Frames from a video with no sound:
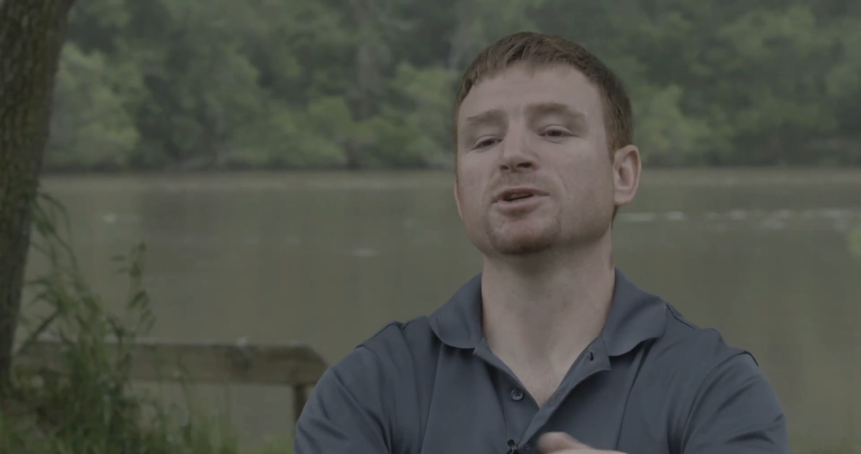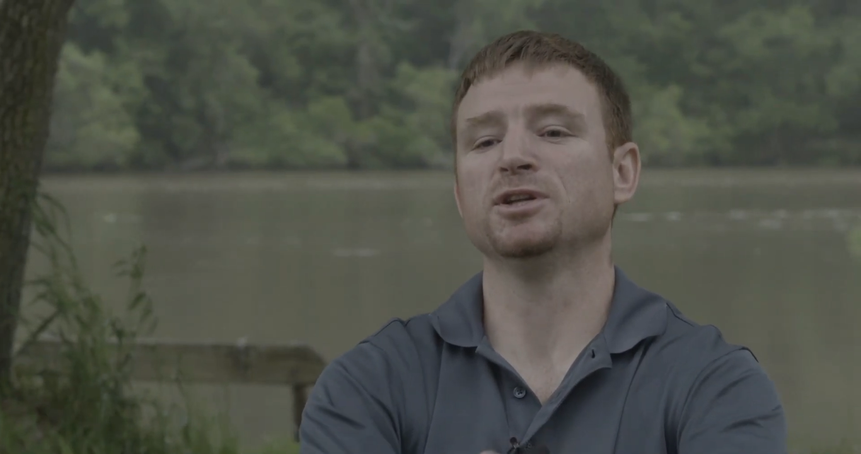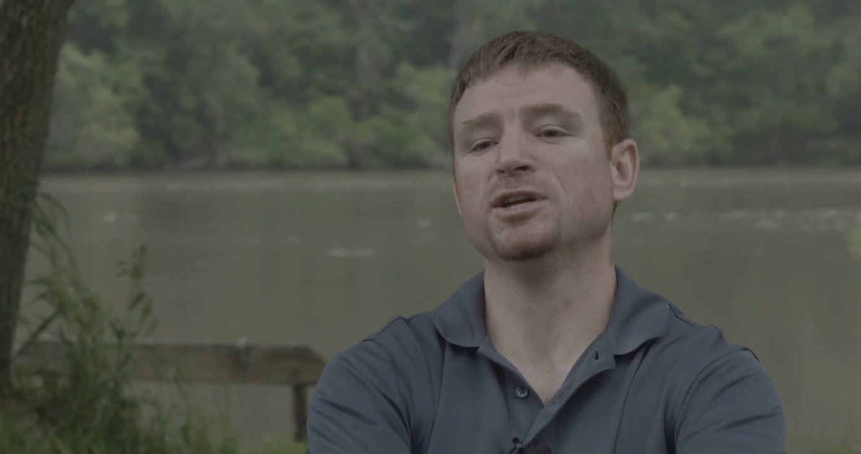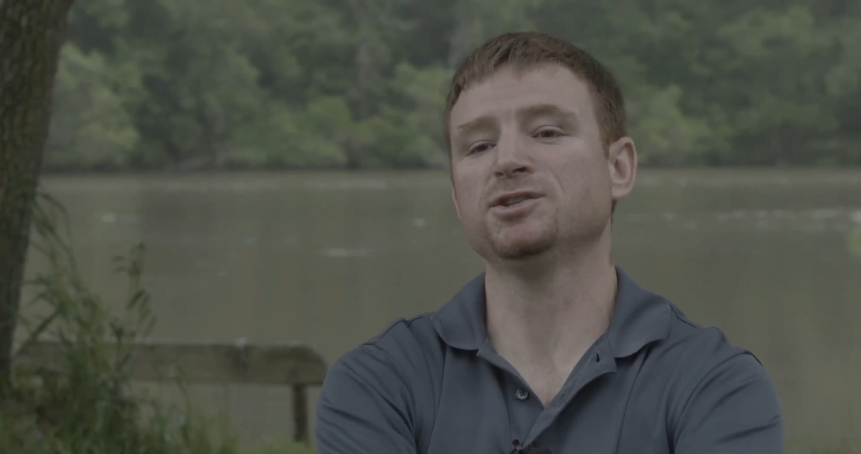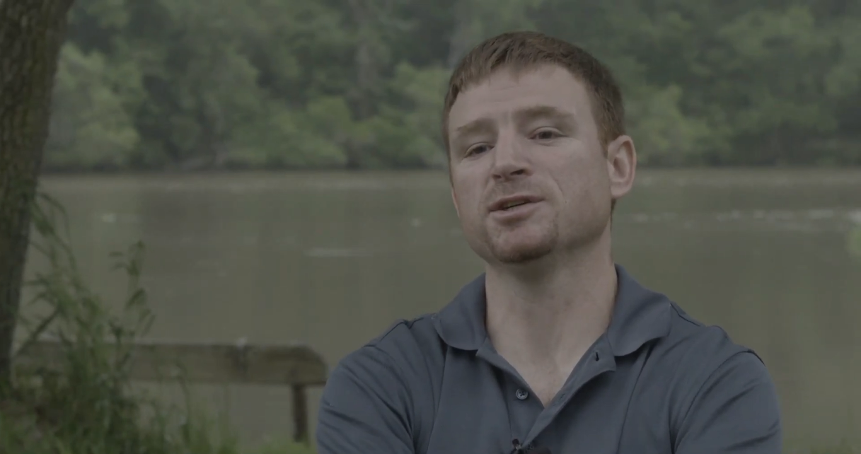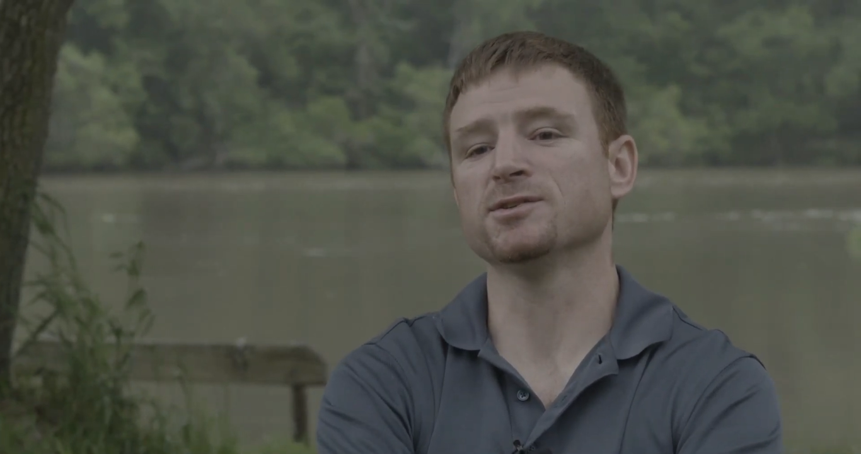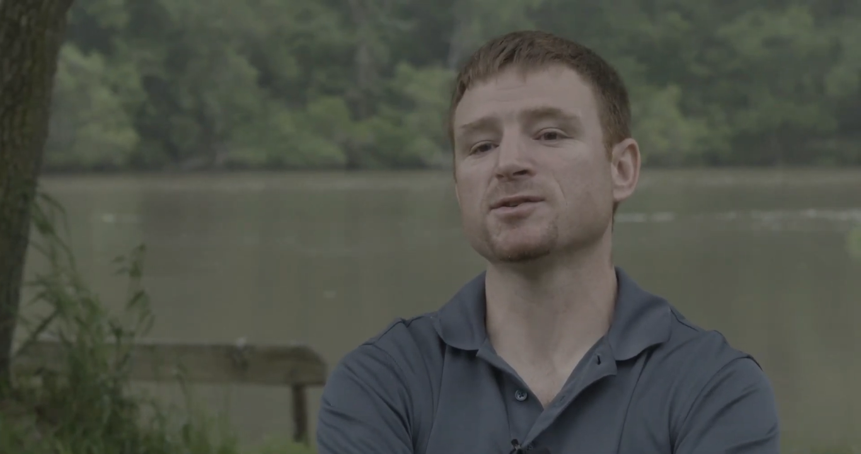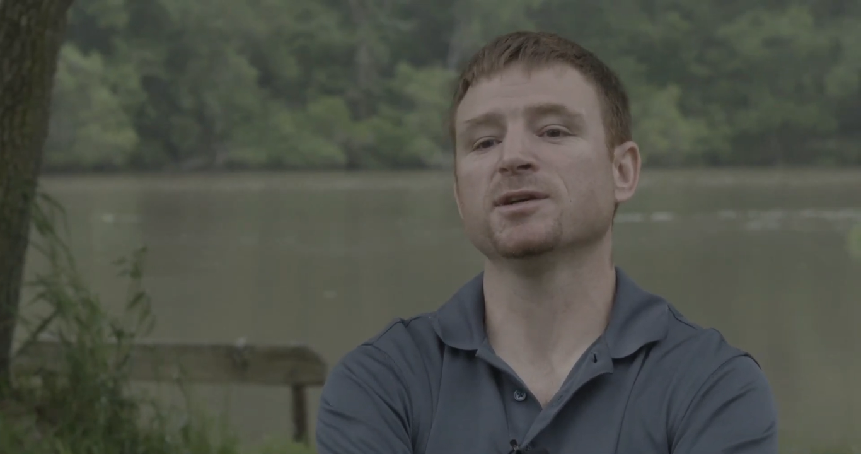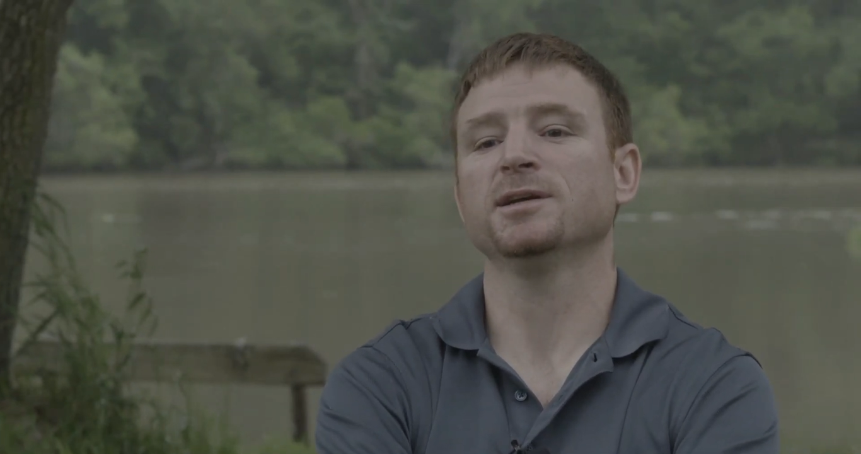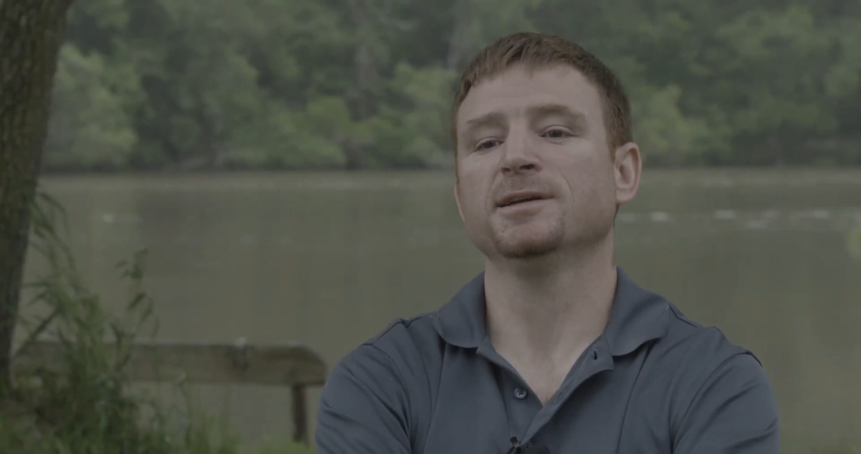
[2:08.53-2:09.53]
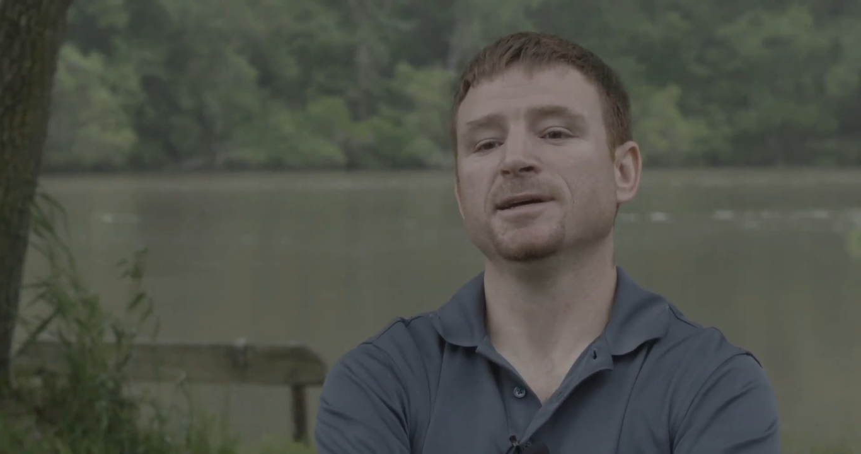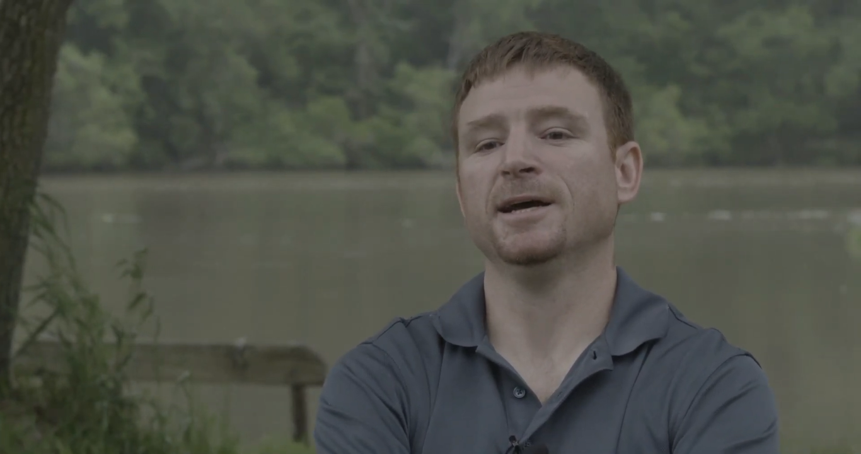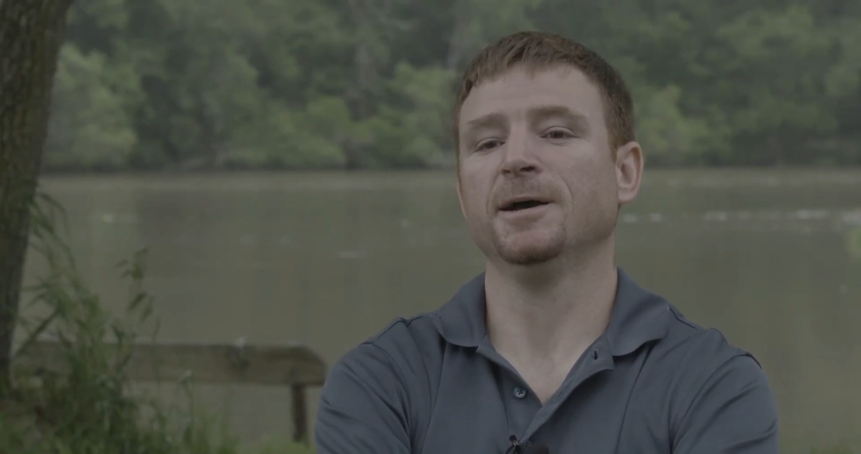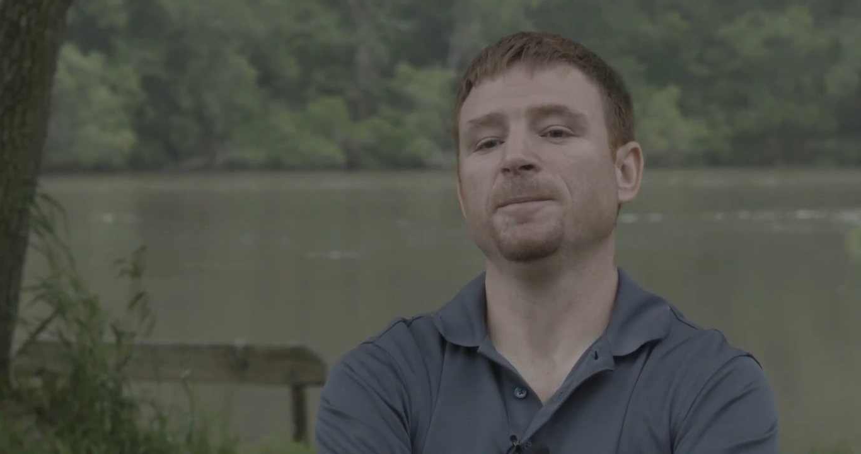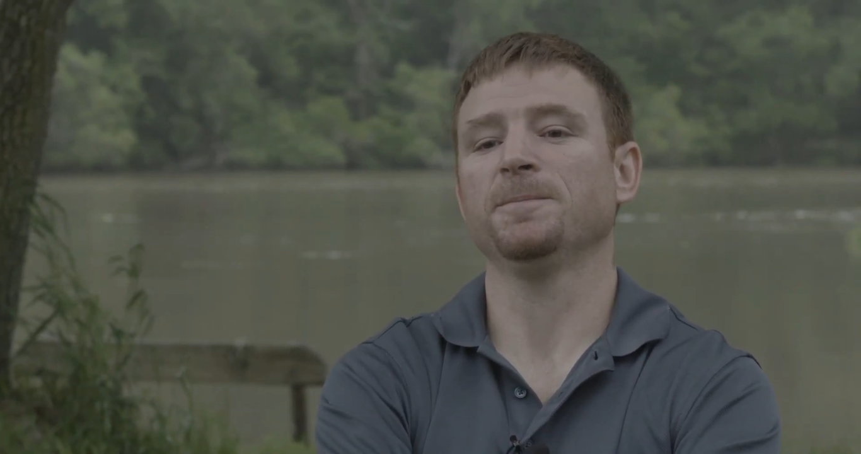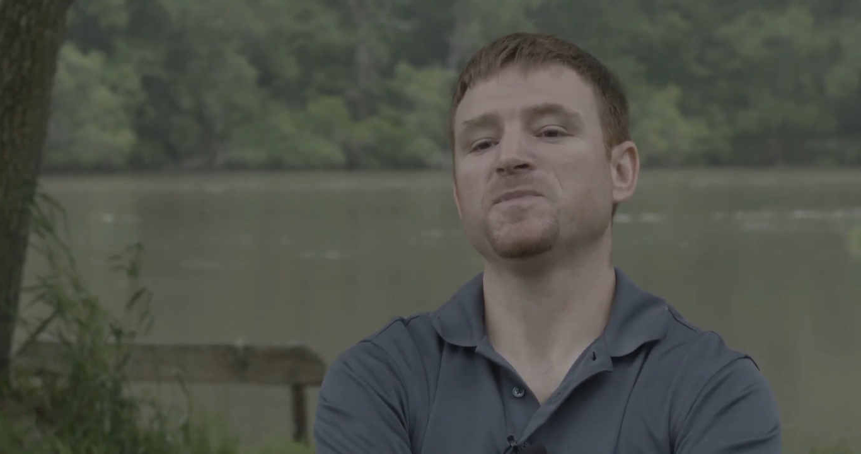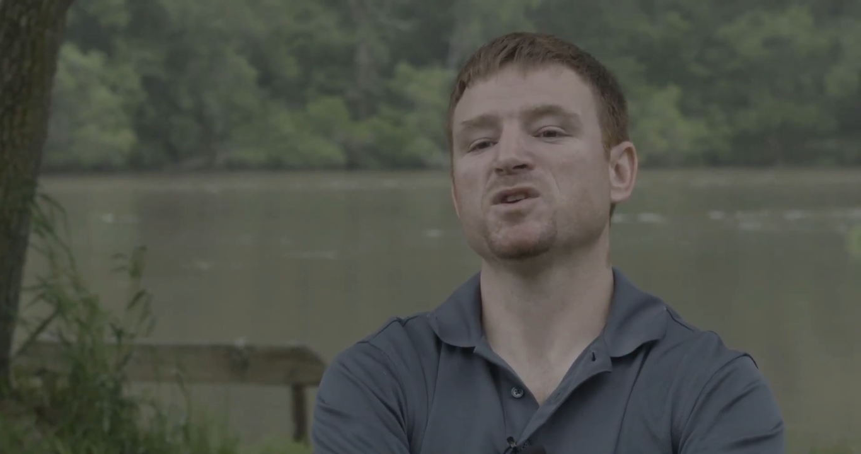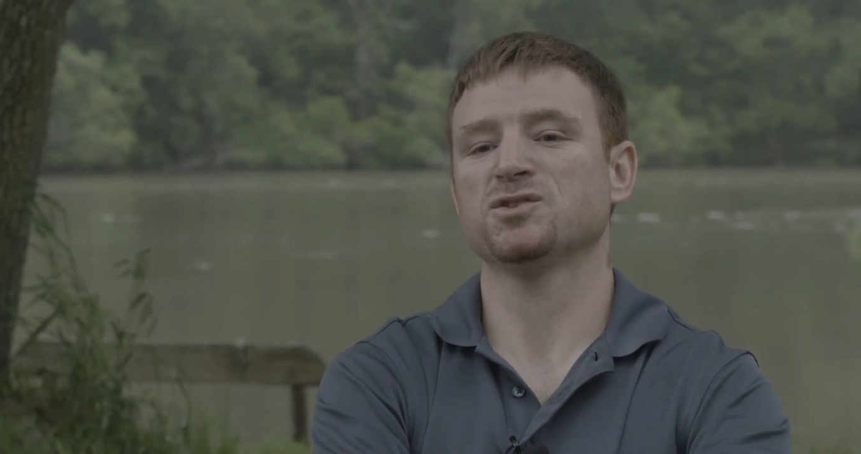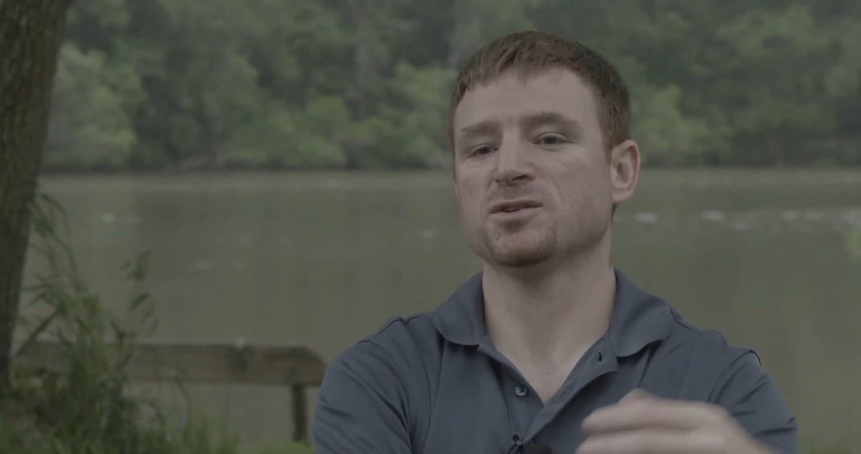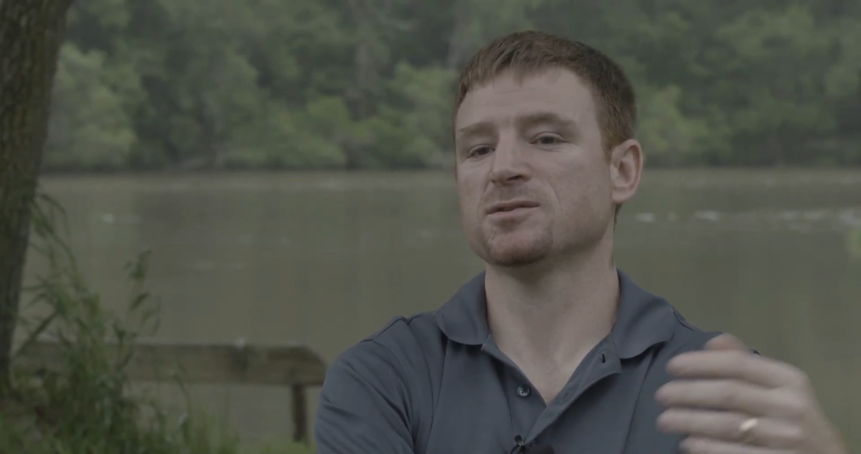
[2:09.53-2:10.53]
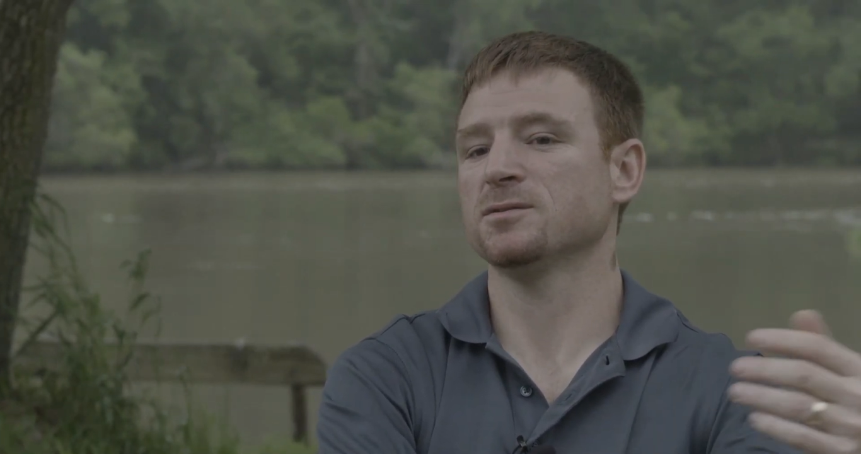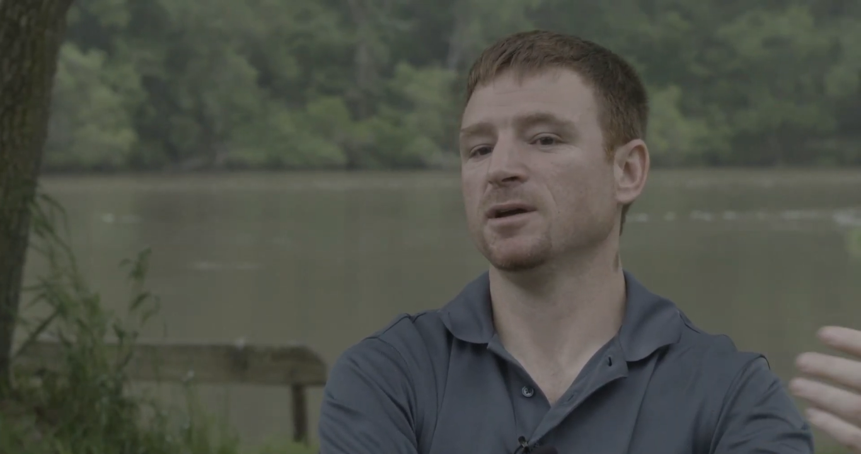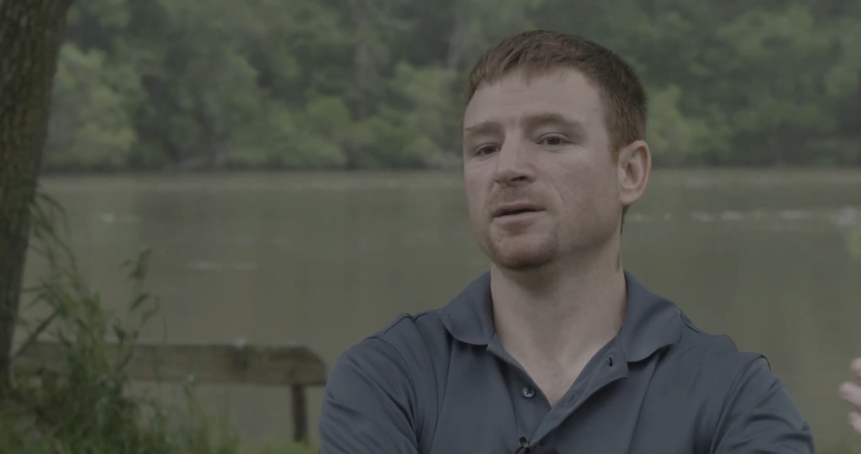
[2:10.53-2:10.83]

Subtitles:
conditions, such as